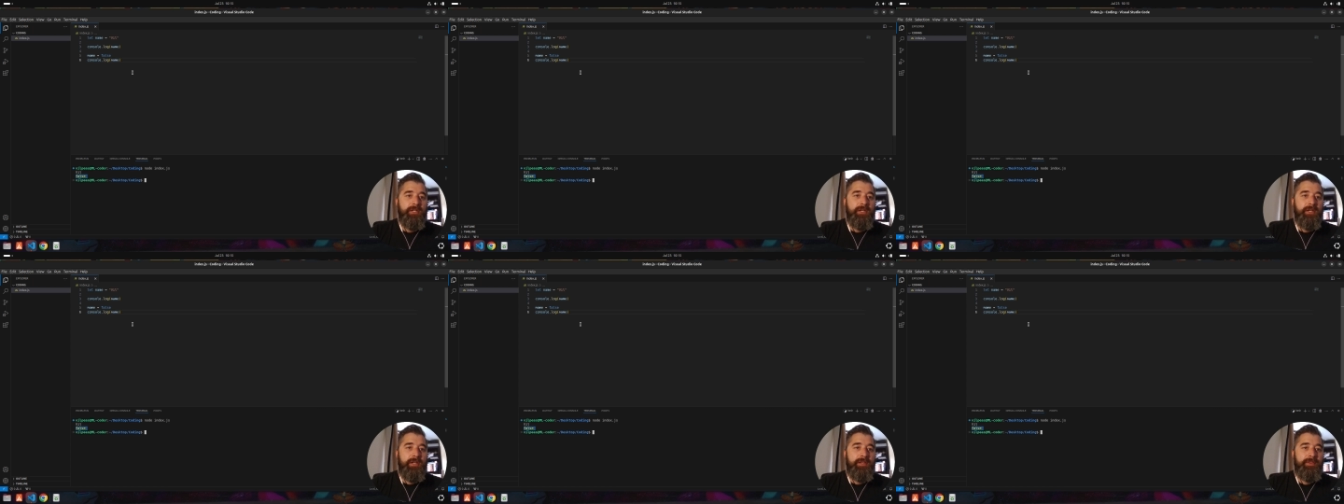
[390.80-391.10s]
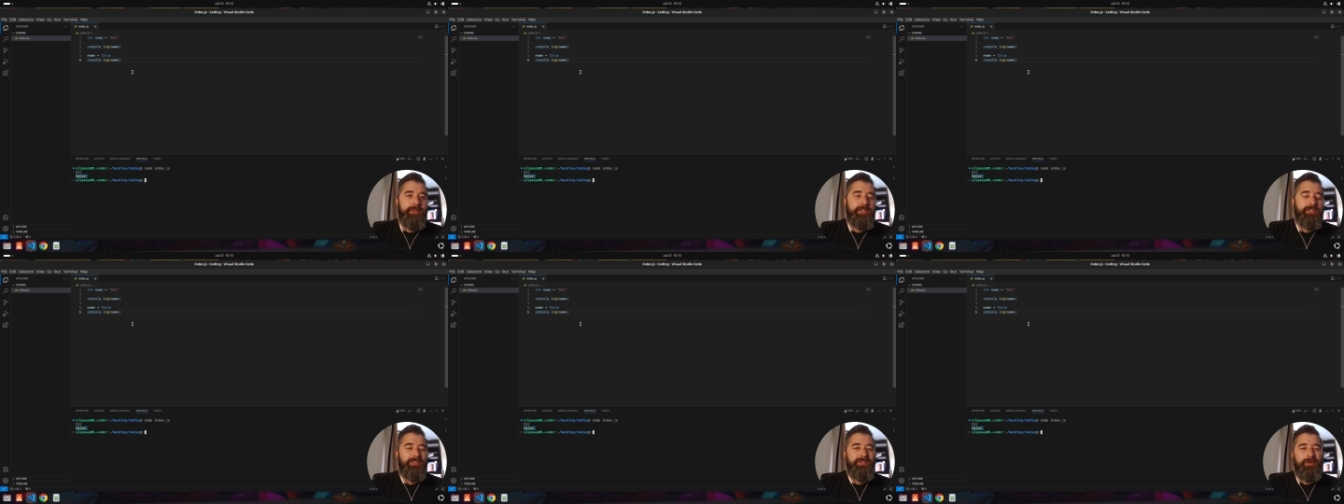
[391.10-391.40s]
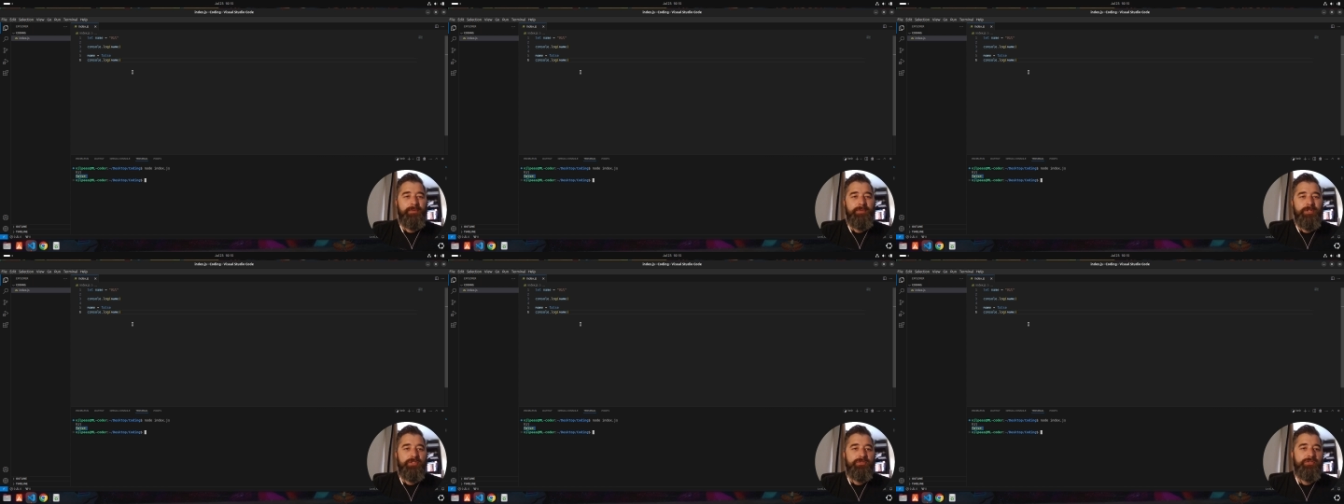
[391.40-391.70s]
there's not
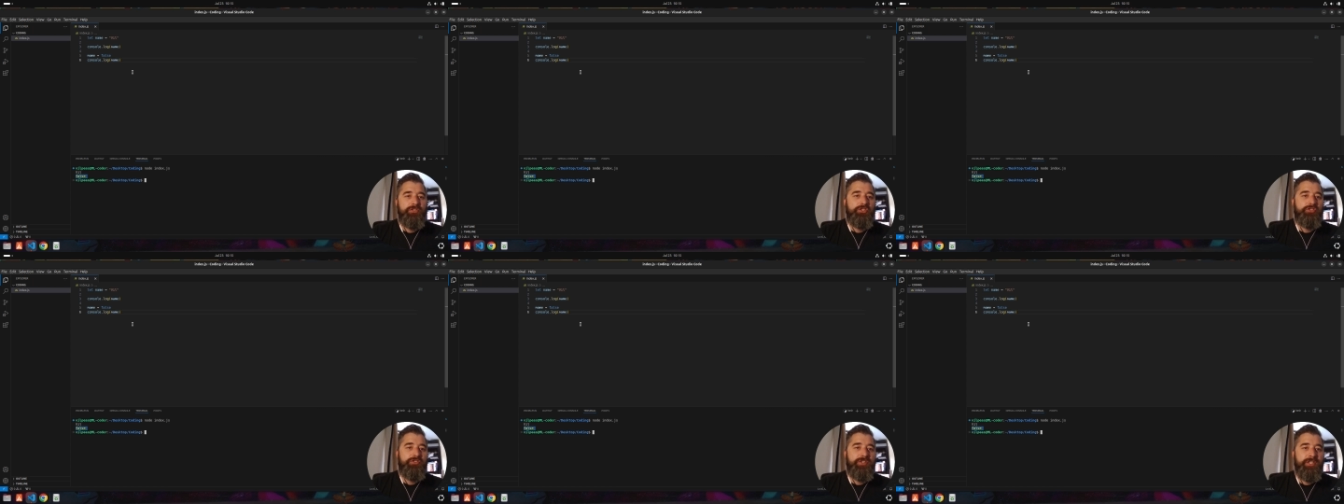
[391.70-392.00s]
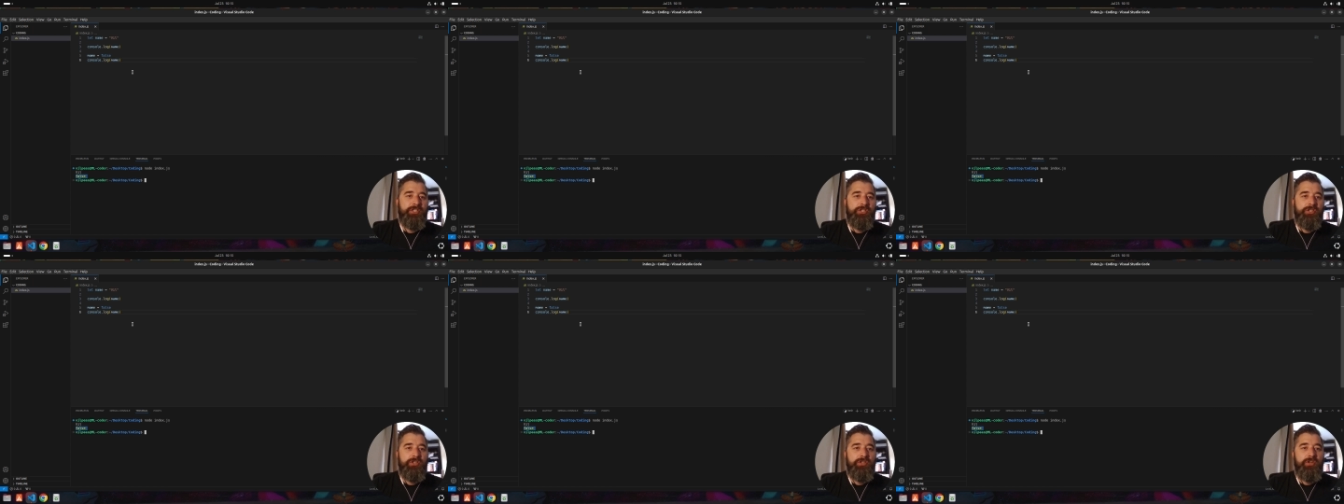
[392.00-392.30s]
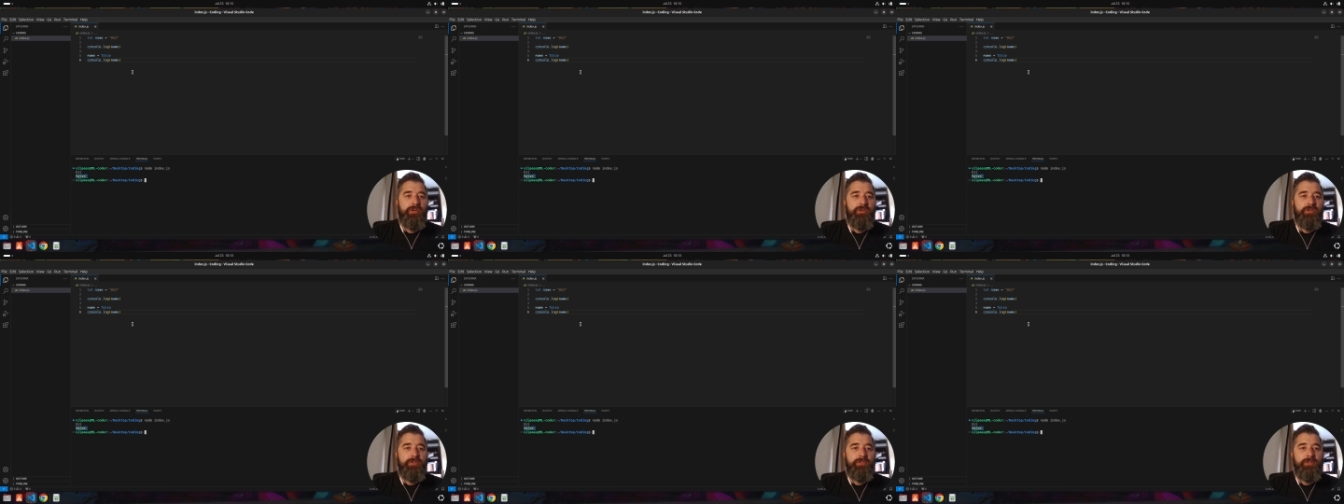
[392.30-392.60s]
much restriction
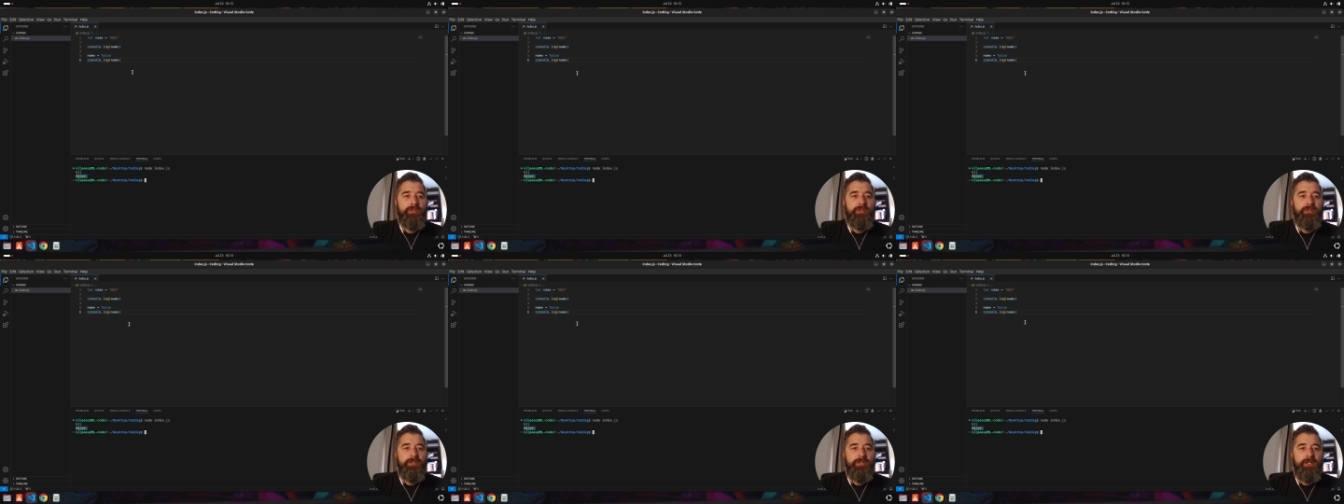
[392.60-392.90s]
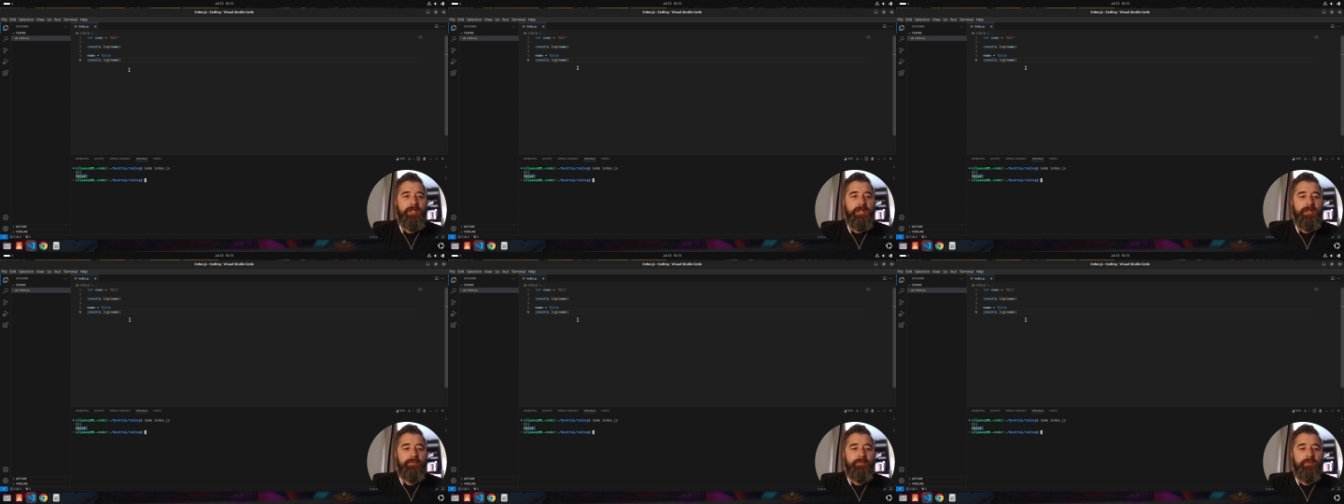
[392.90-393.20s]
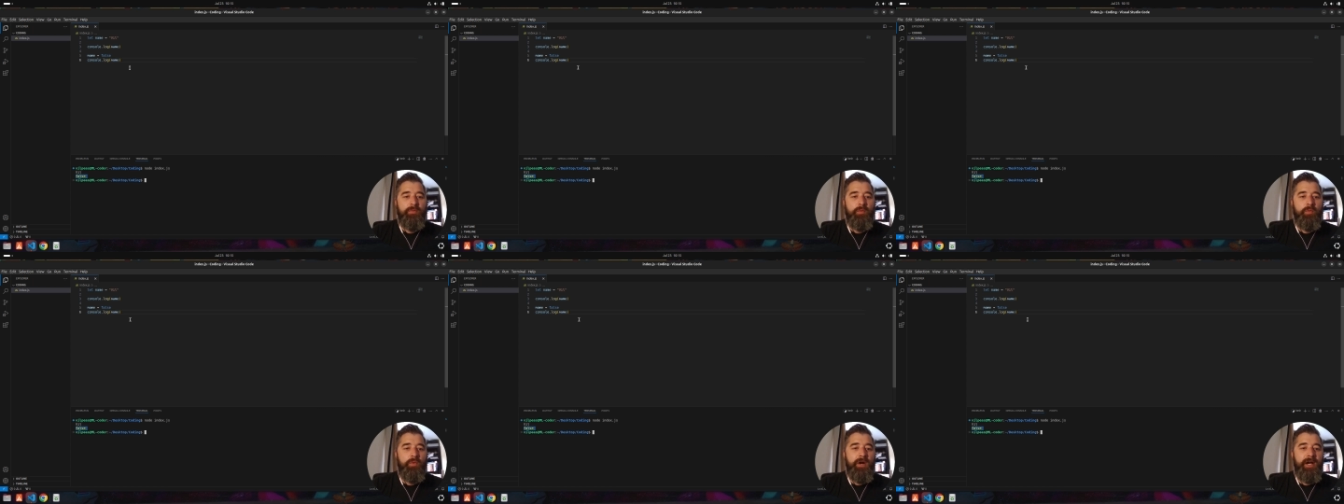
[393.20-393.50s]
on
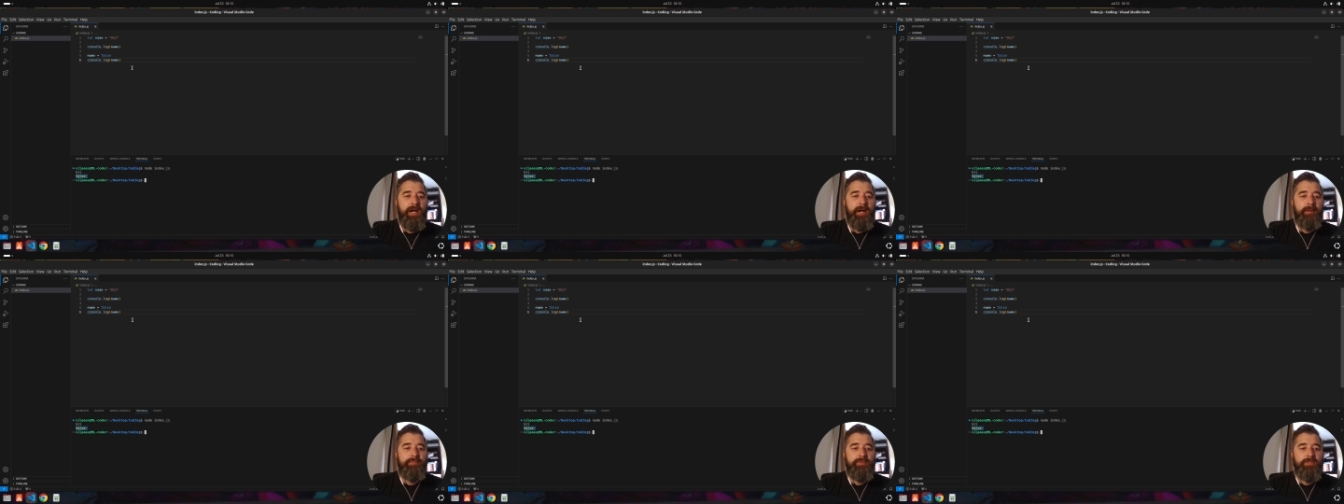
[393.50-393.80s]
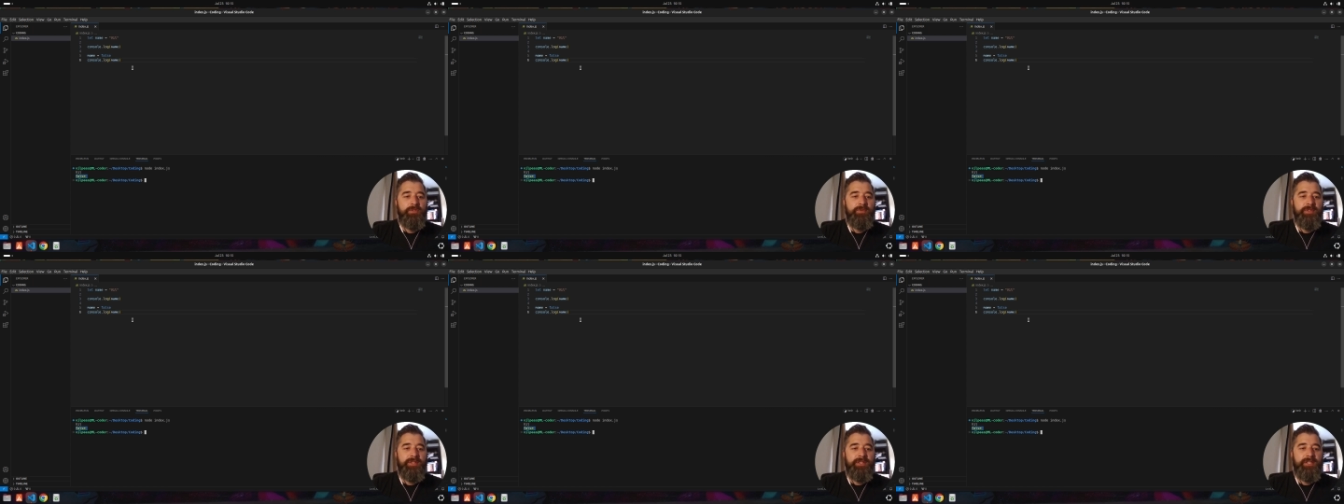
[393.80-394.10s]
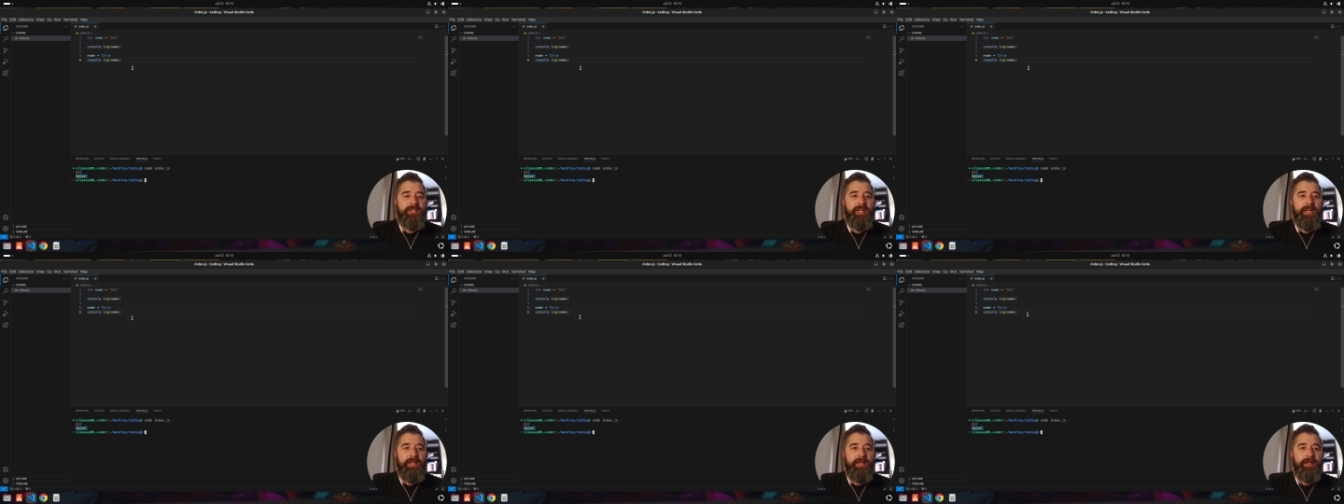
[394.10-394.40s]
what happens with the
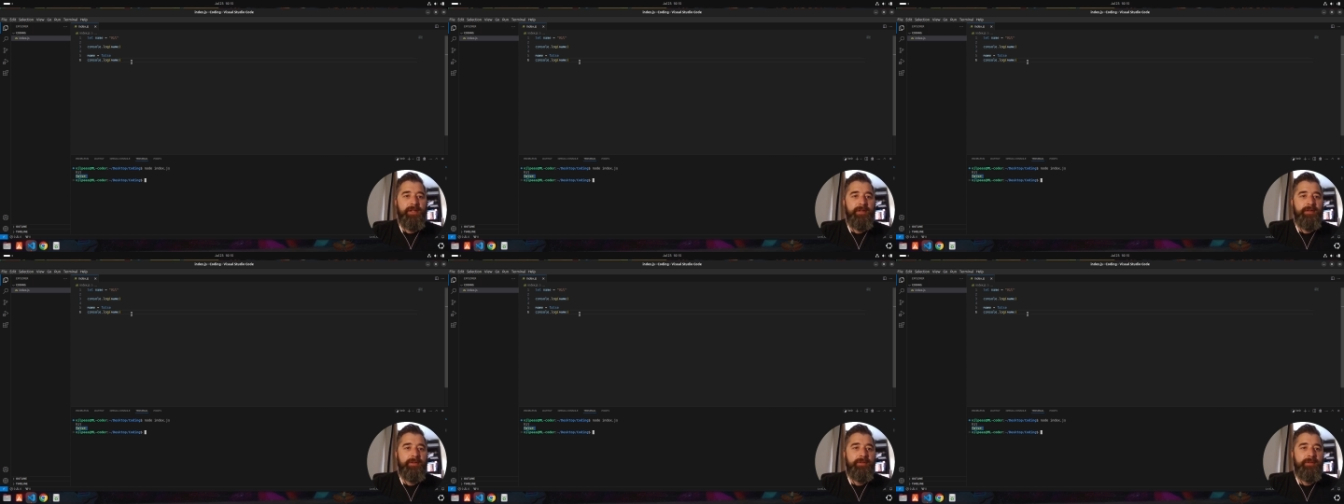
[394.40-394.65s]
data.